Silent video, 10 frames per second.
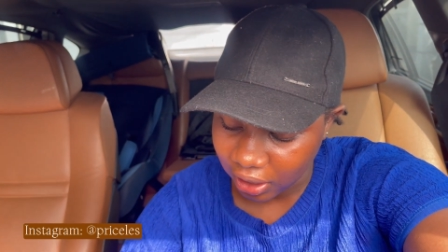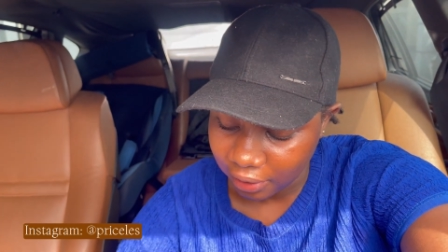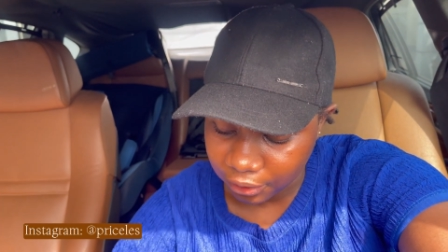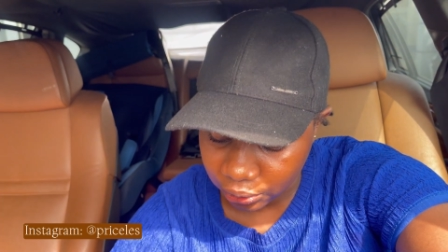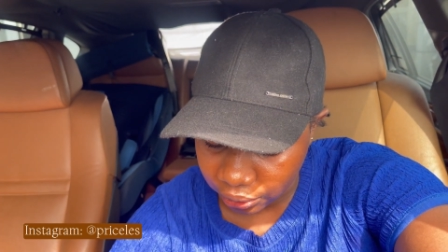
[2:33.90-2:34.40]

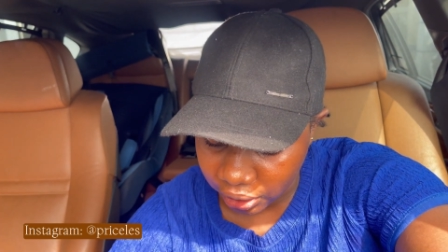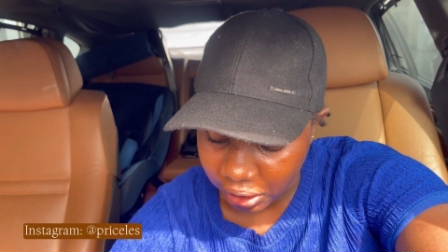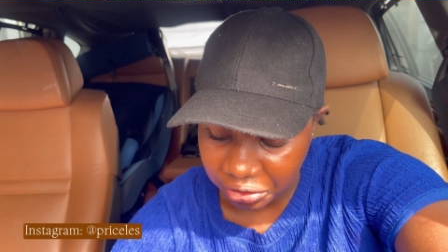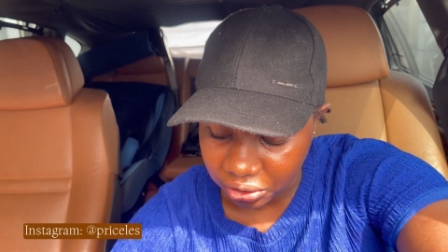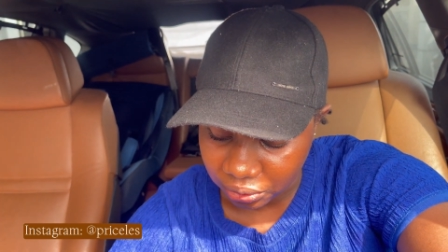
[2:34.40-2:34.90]
have two here.
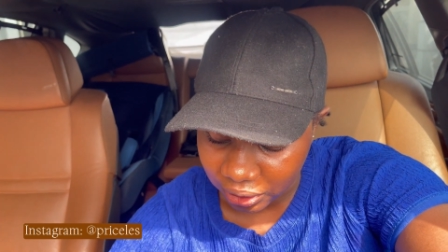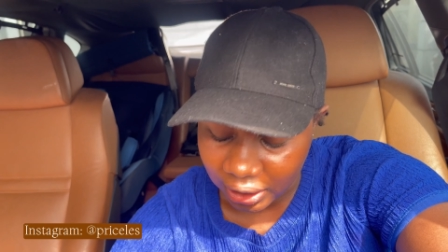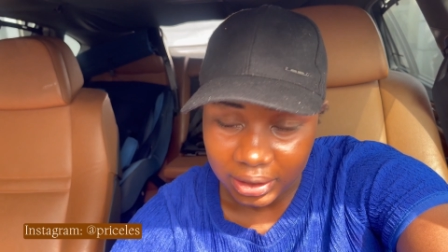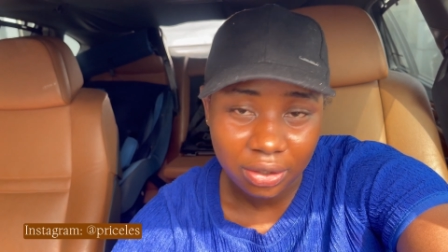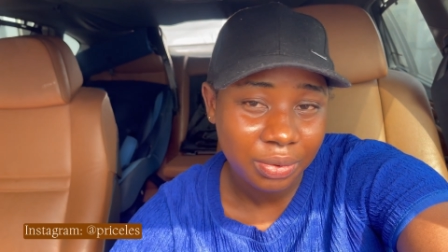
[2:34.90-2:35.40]
I just
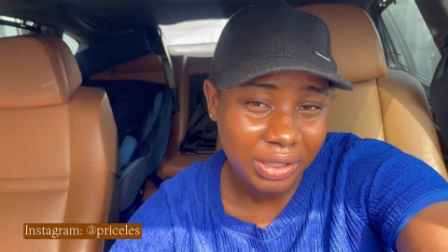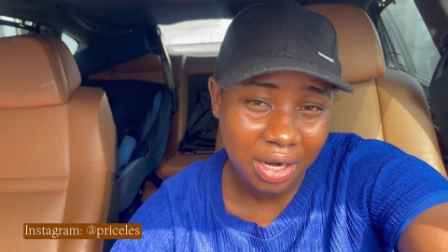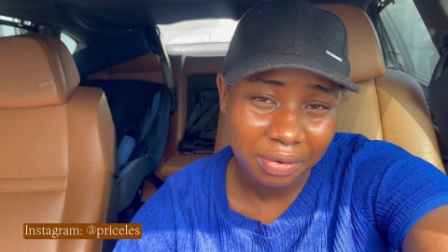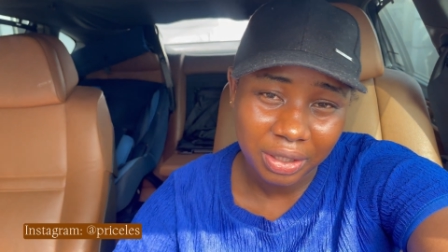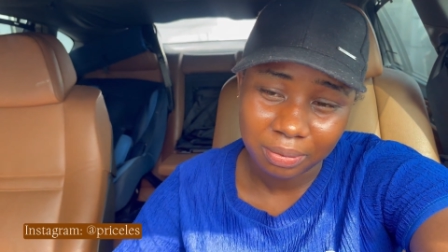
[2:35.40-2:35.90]
realized I always
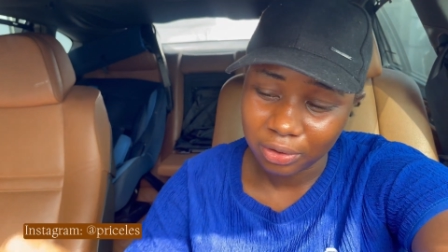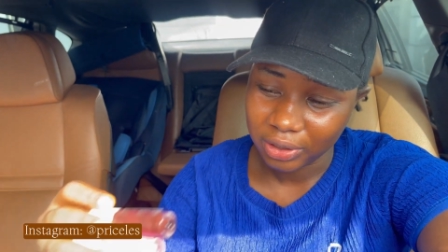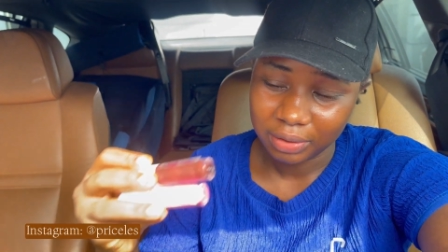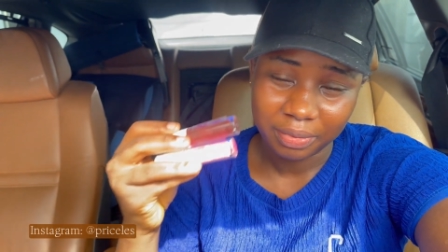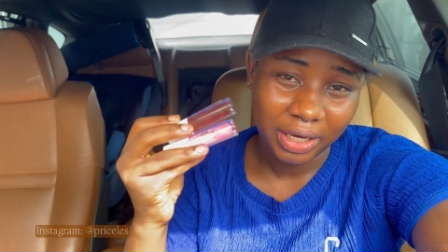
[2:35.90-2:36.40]
carry lip
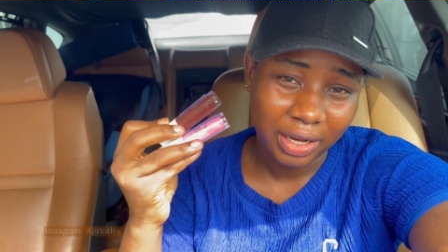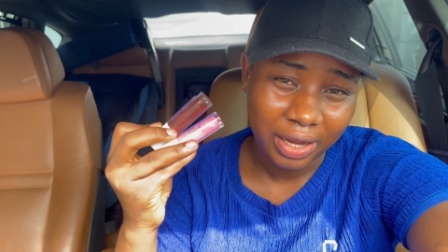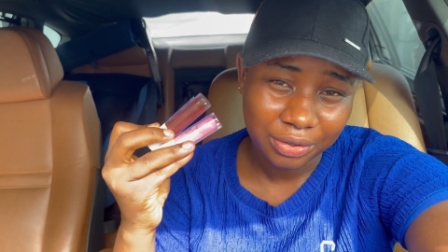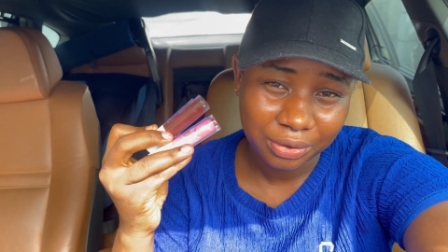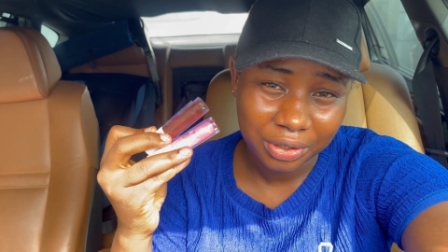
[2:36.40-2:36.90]
gloss in my car.
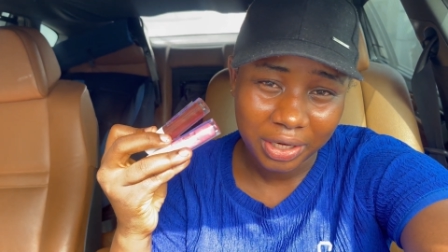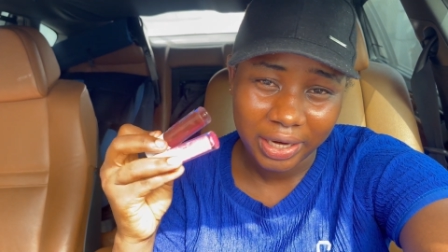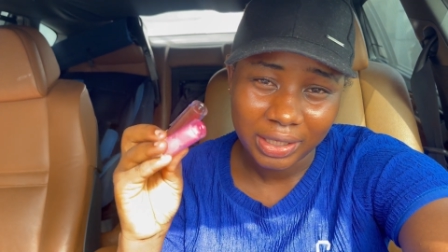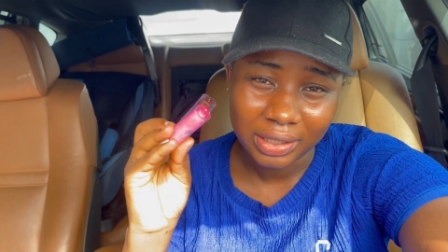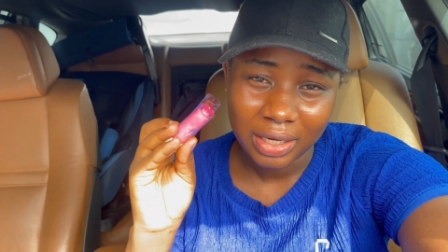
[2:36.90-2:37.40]
I told you
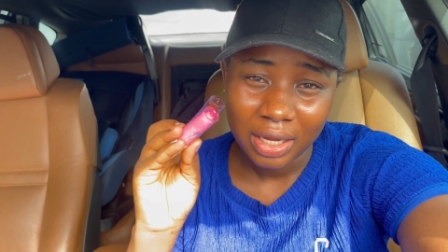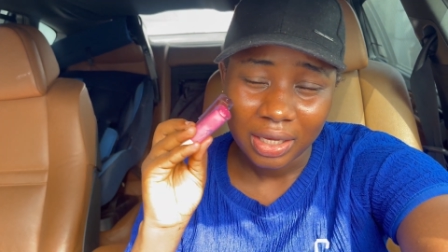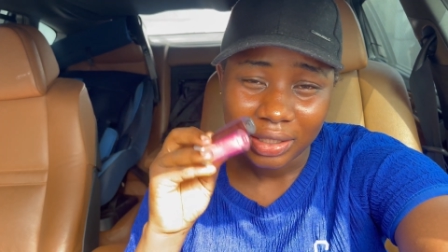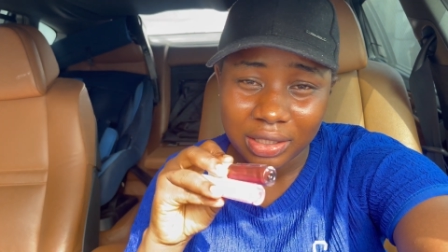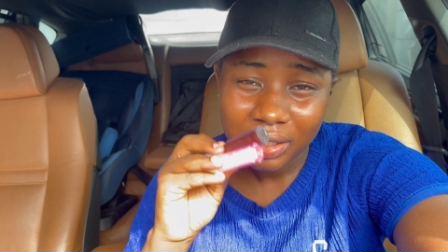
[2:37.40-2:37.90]
guys
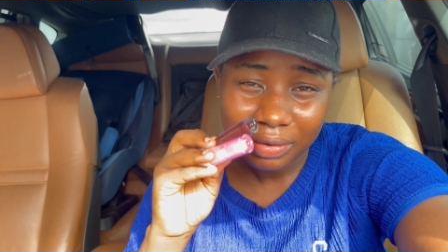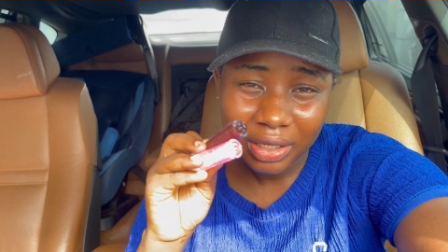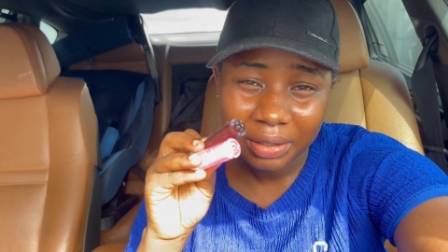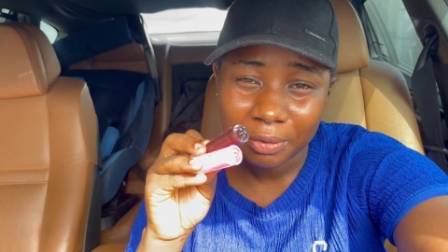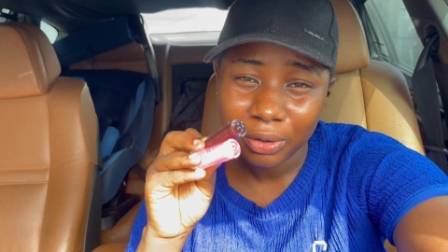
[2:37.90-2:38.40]
three
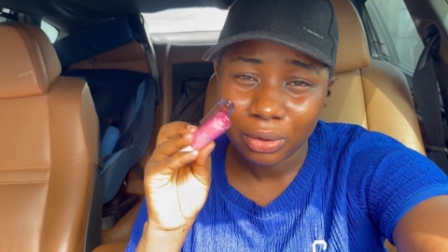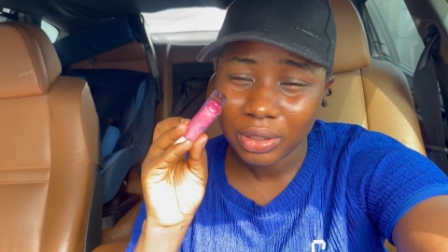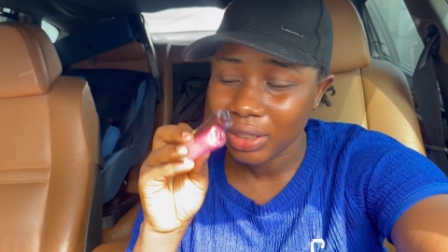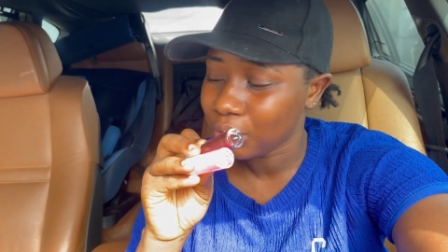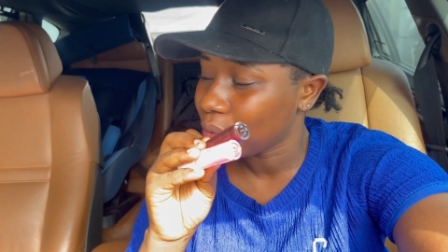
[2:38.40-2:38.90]
lip
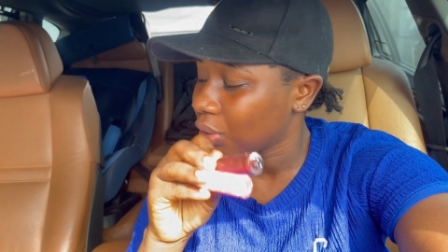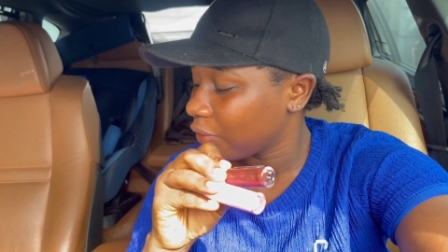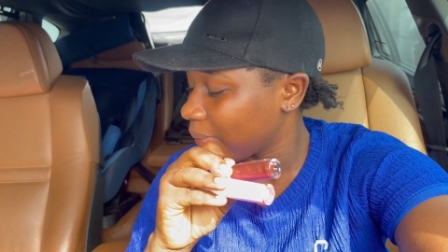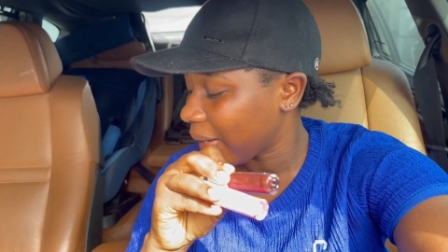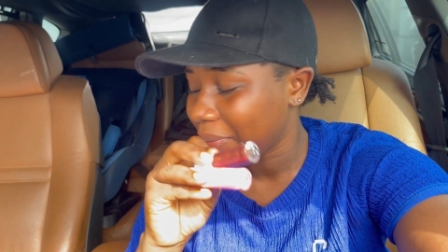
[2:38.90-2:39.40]
gloss is one
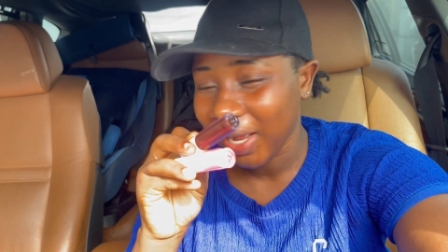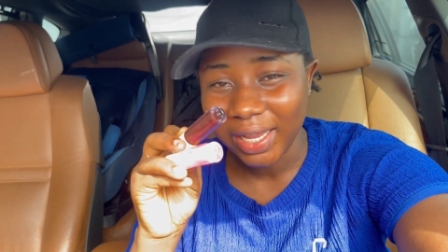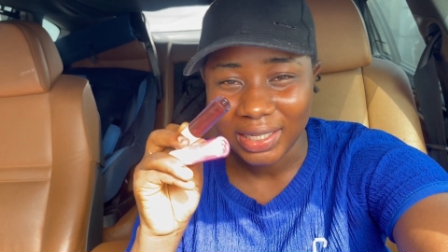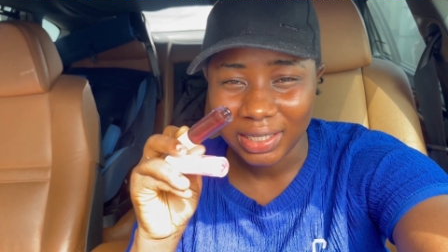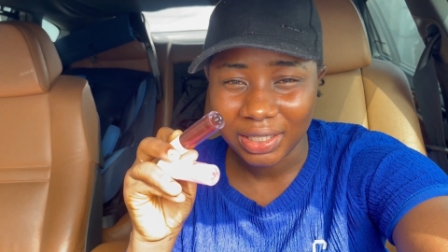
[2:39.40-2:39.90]
of my bag
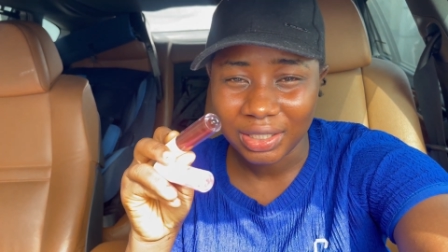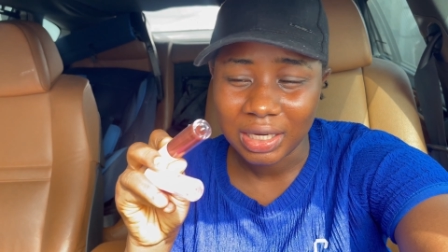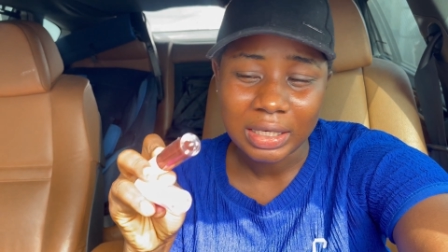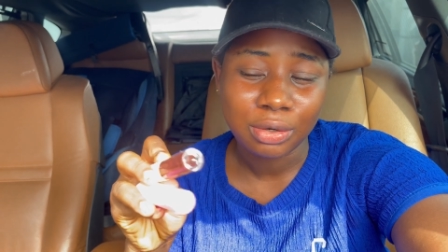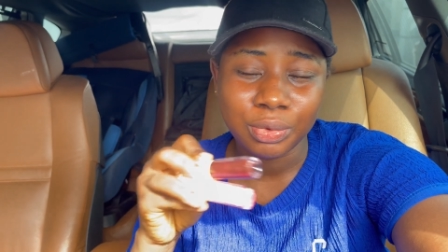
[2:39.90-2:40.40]

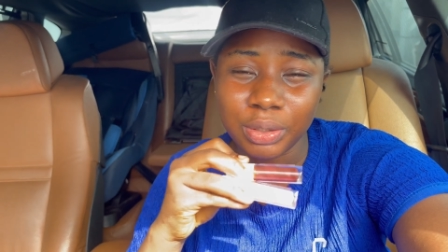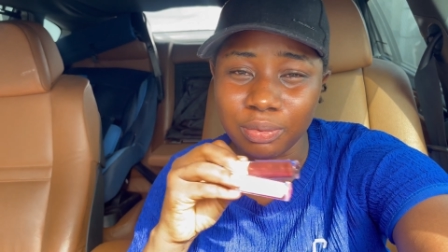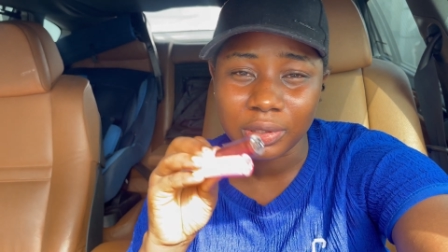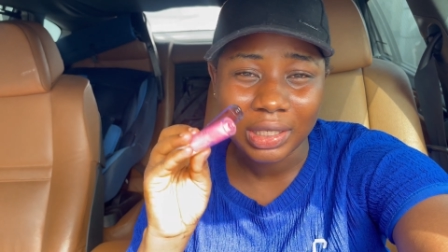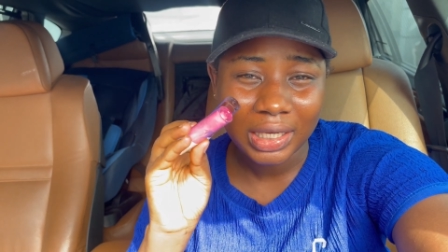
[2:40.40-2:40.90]
essentials i always
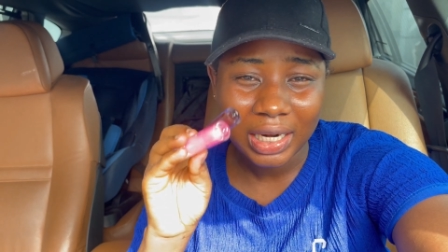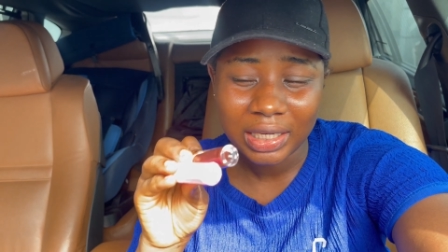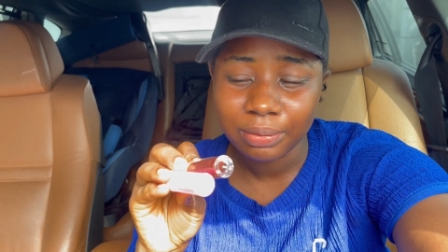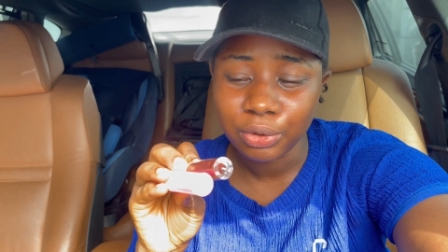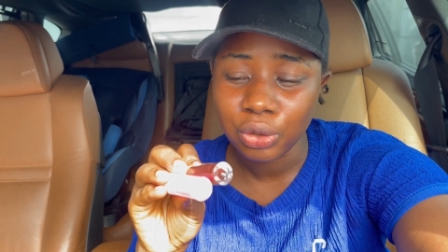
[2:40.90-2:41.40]
put either
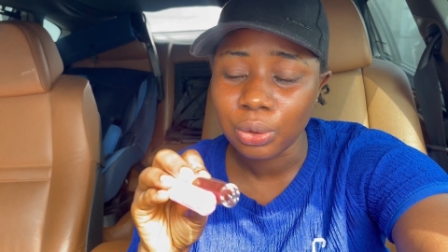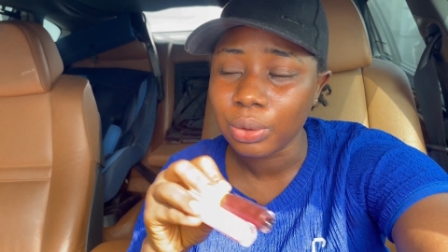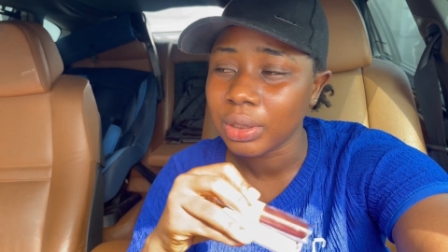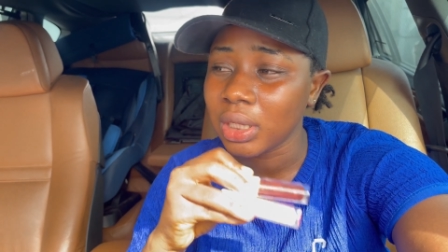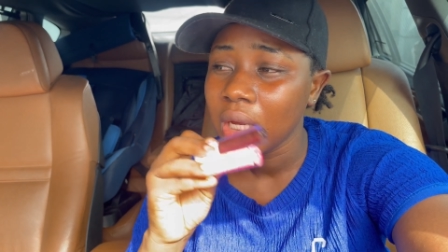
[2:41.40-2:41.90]
lip gloss